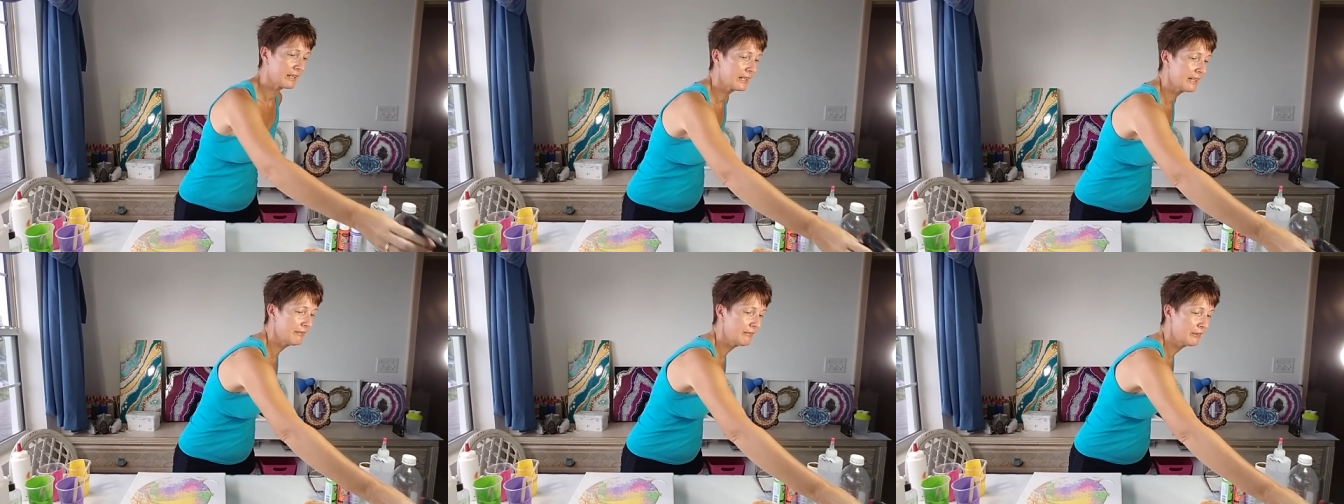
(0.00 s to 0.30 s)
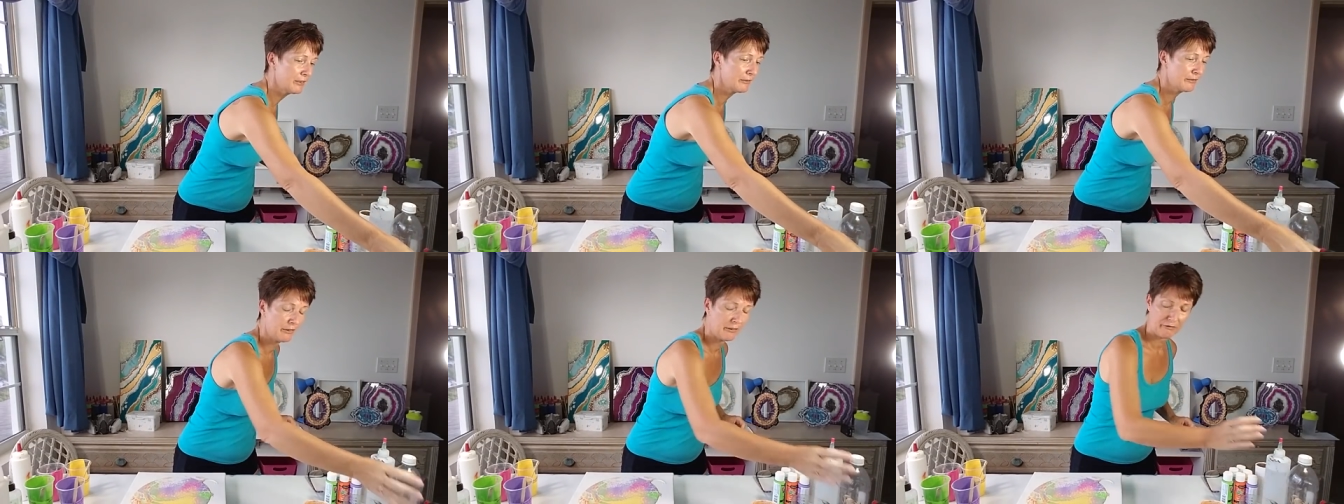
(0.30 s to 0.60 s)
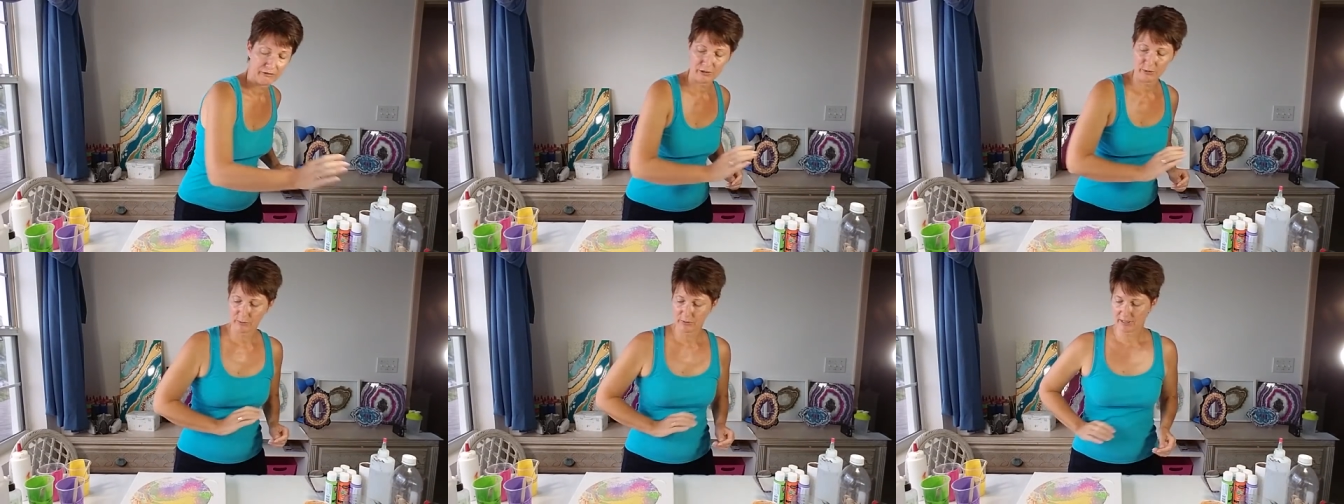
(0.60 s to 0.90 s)
Get rid of a
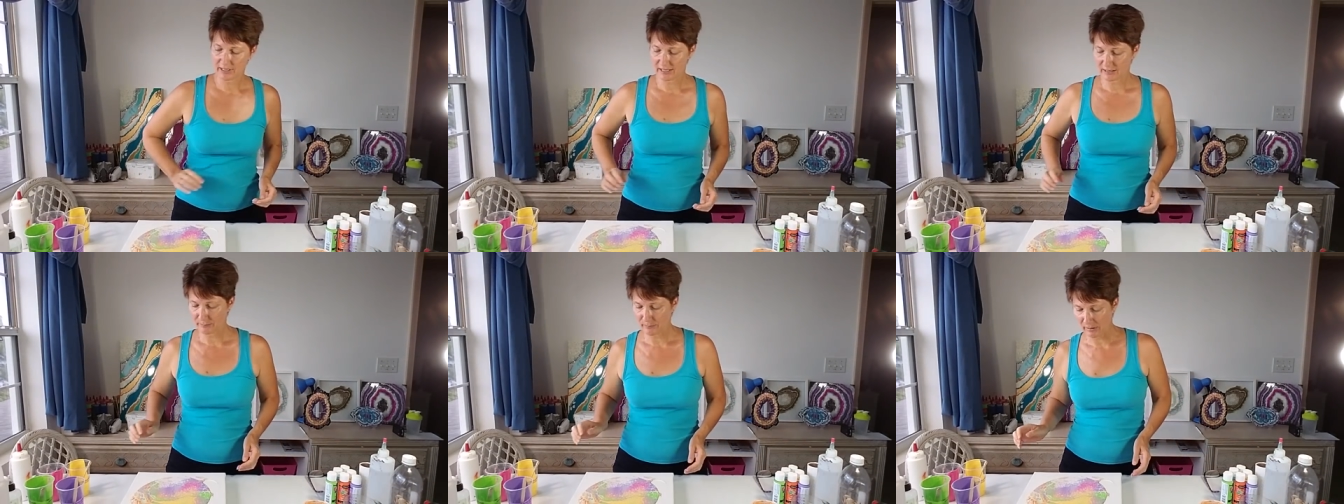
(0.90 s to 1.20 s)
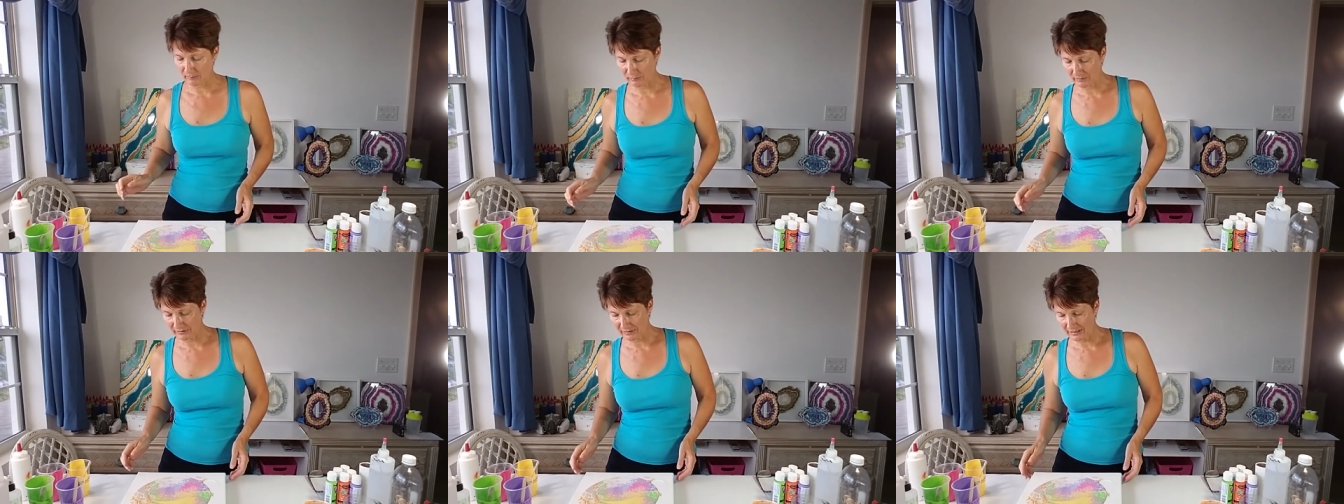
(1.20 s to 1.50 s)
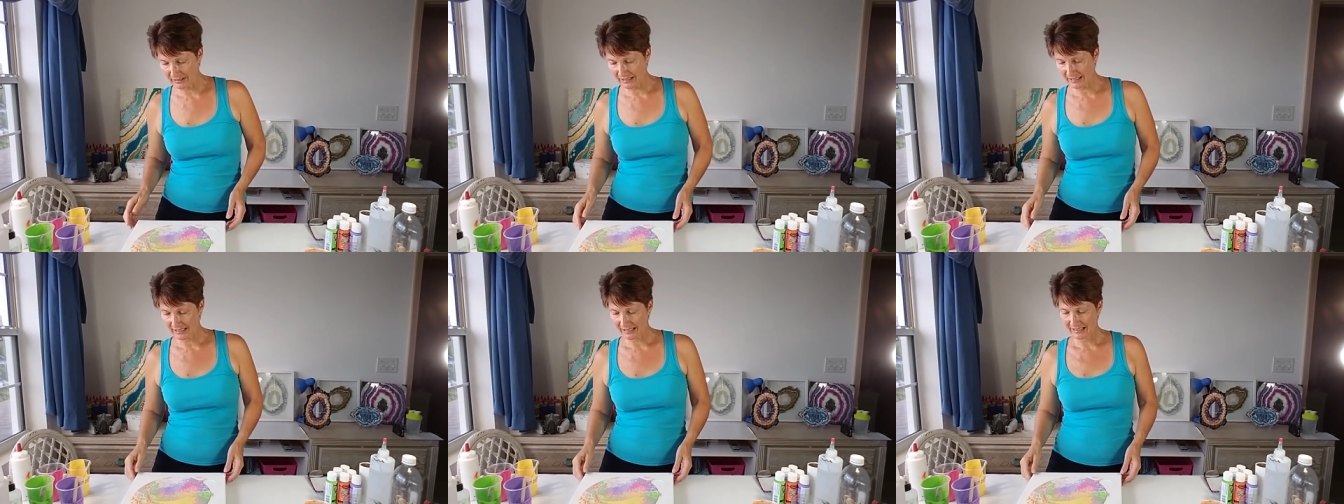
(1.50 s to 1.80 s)
few of these
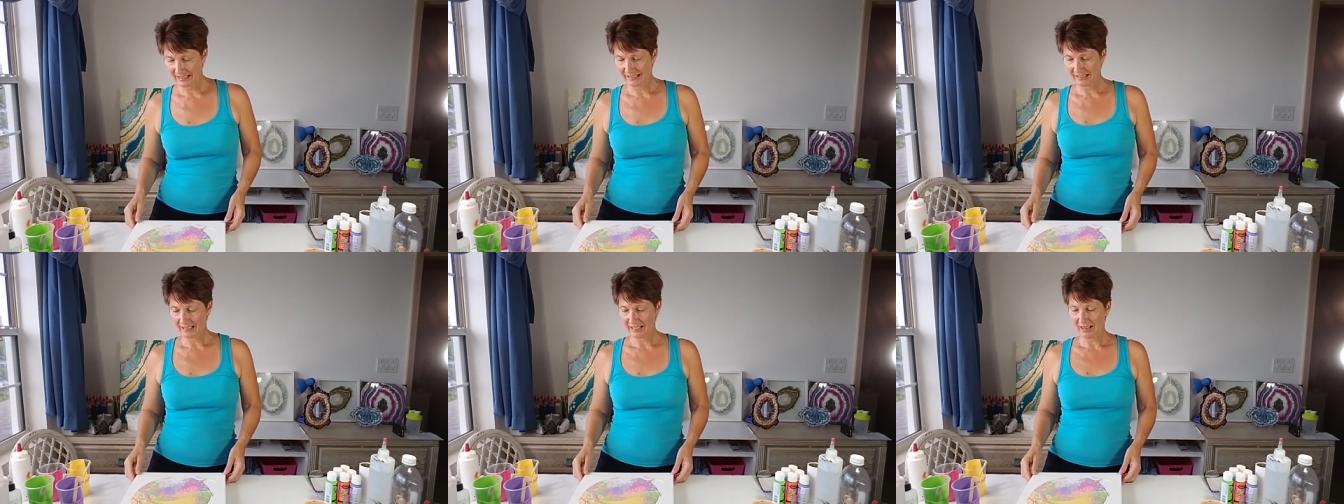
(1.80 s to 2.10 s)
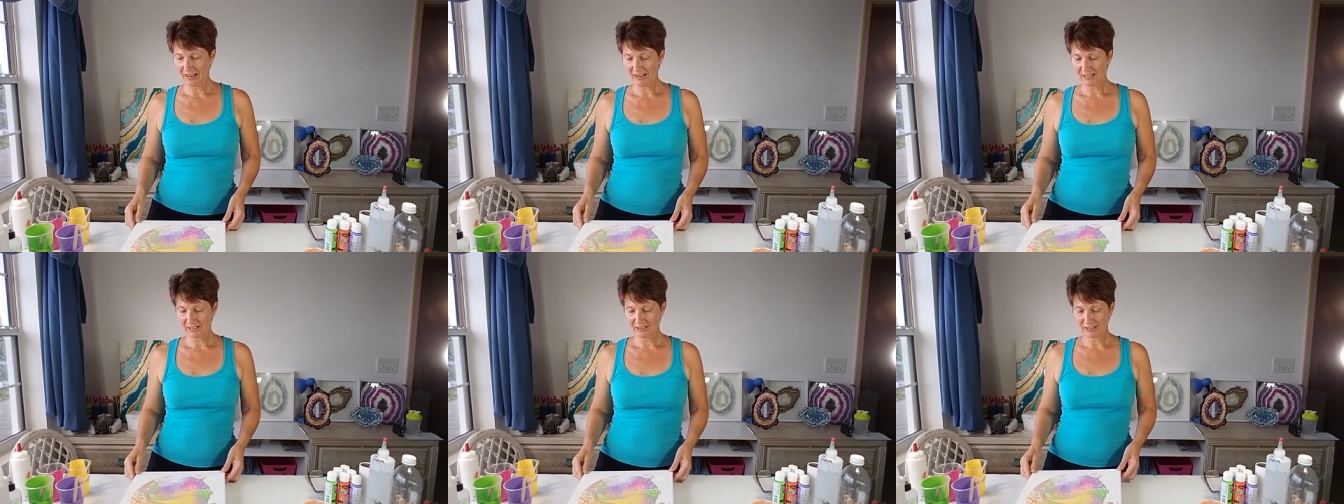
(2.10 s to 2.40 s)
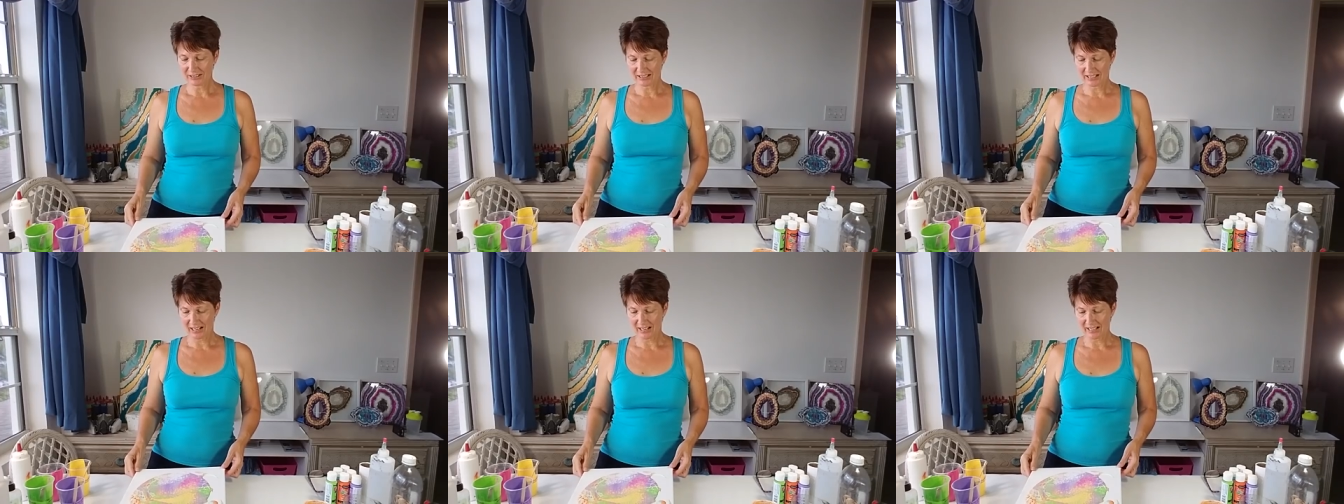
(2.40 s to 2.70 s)
bubbles. Oh, it
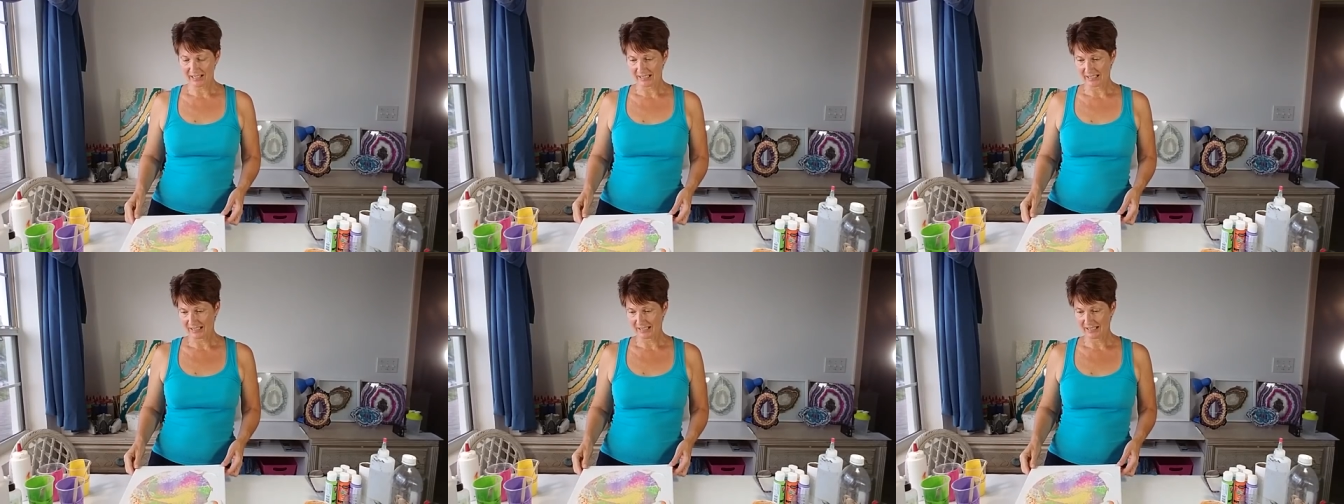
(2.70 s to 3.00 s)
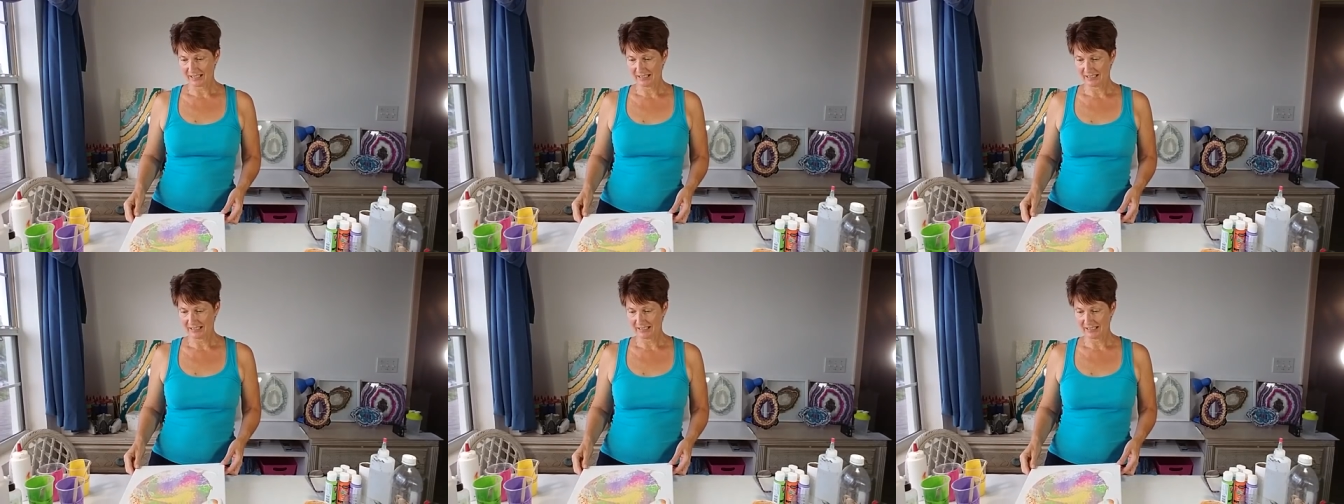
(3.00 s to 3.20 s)
looks nice.